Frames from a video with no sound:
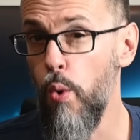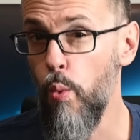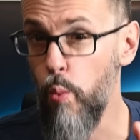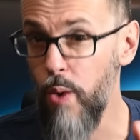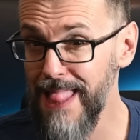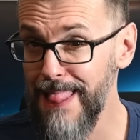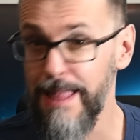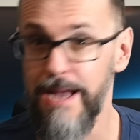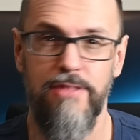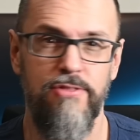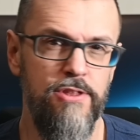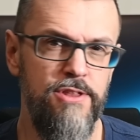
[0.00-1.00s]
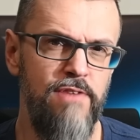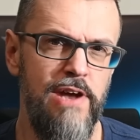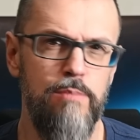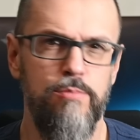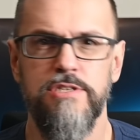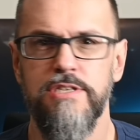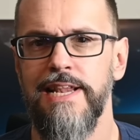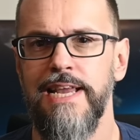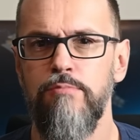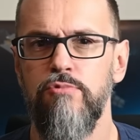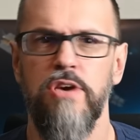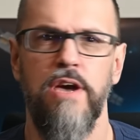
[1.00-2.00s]
Well, the developers
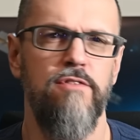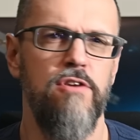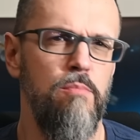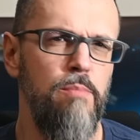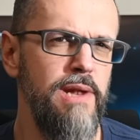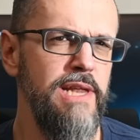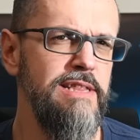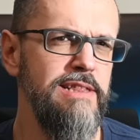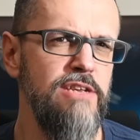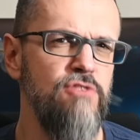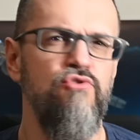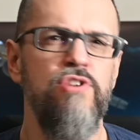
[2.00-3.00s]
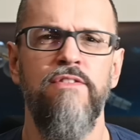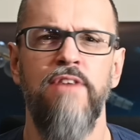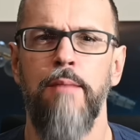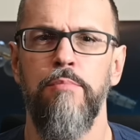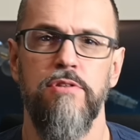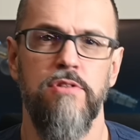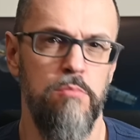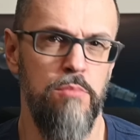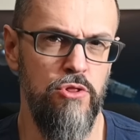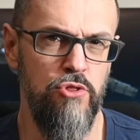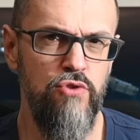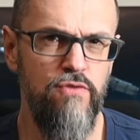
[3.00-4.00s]
claim to have completely revamped the
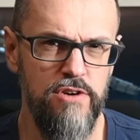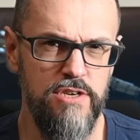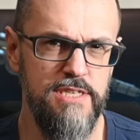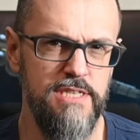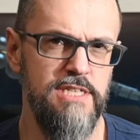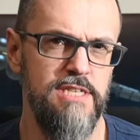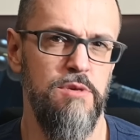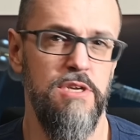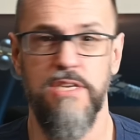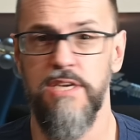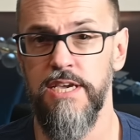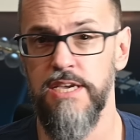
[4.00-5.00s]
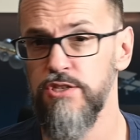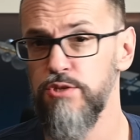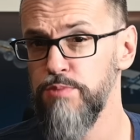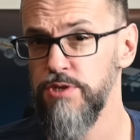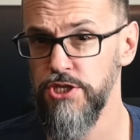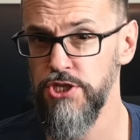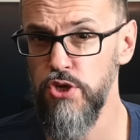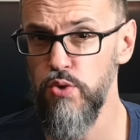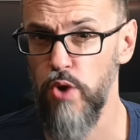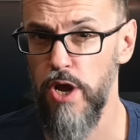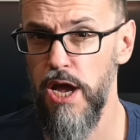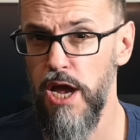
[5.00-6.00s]
maneuvering system in KSP2,